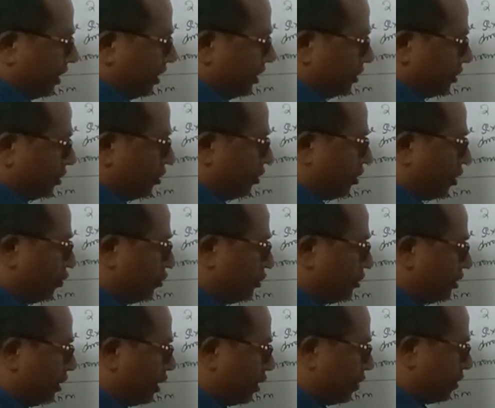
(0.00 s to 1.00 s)
So Down
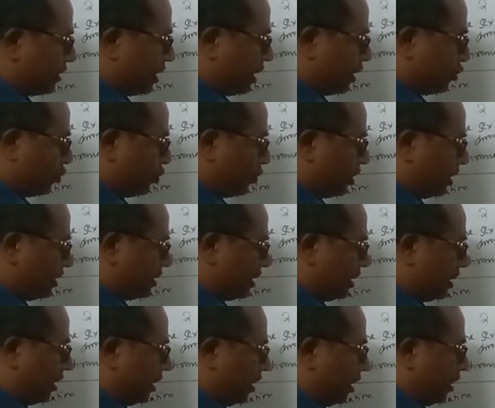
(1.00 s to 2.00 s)
syndrome is also known as
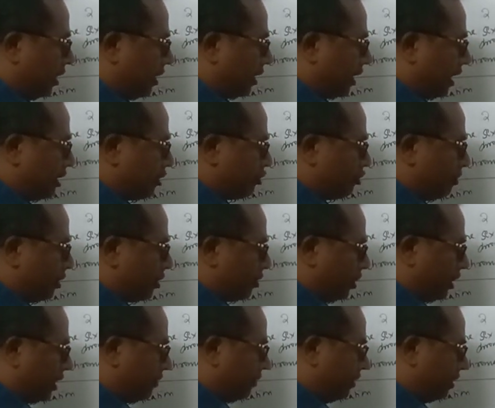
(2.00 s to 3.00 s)
a trisomy
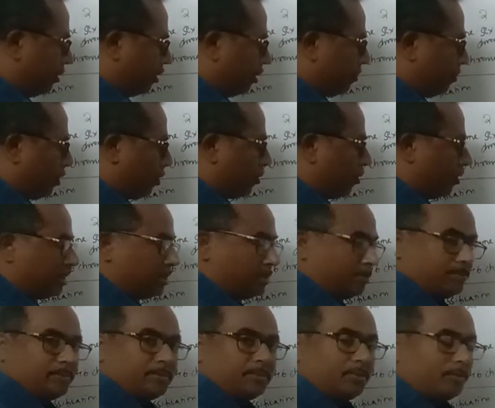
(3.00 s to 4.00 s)
21 or
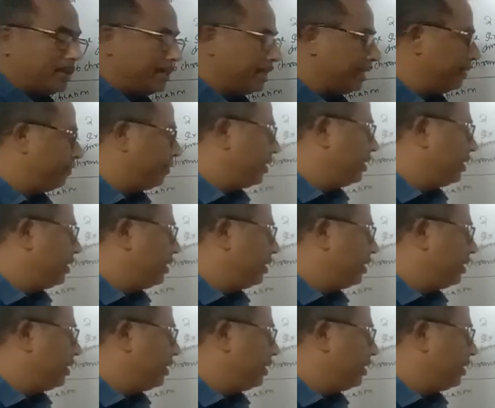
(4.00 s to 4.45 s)
Mongolism. Okay.